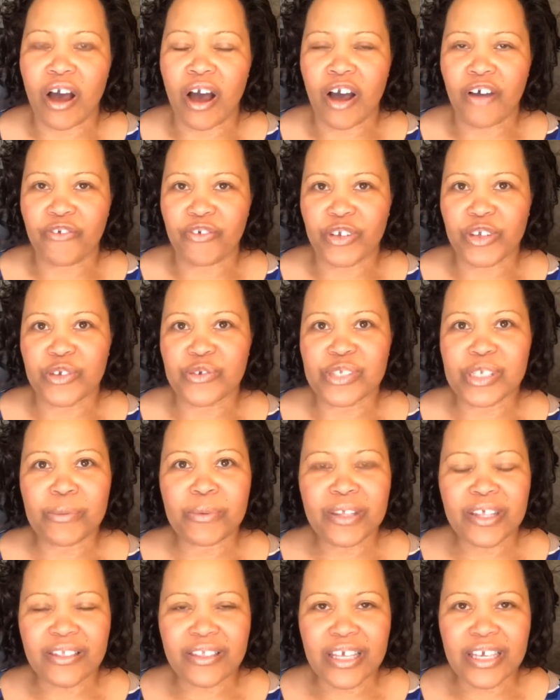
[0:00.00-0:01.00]
offer you some
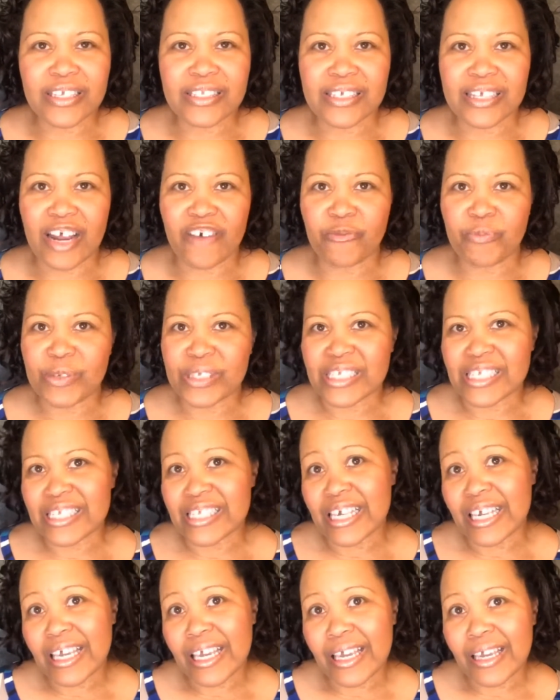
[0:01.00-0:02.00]
of the things that I've been
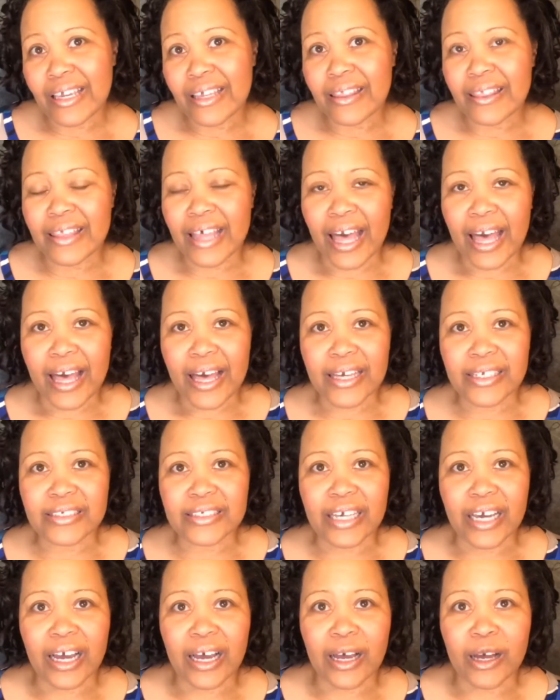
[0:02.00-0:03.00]
seeing that,
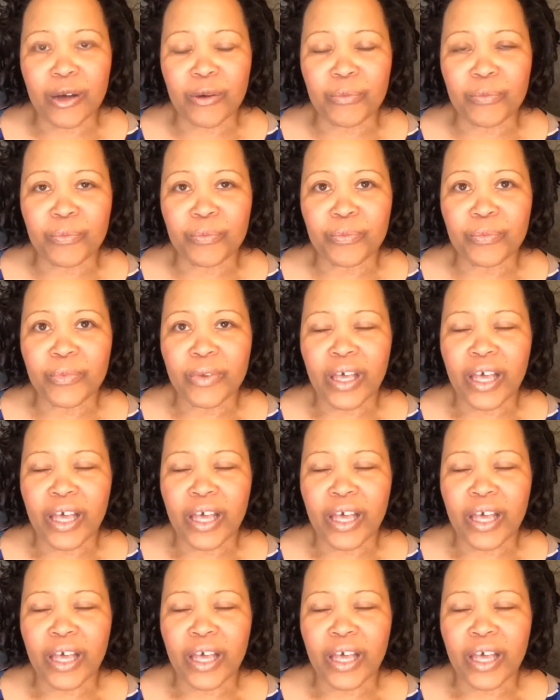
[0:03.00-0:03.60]
um,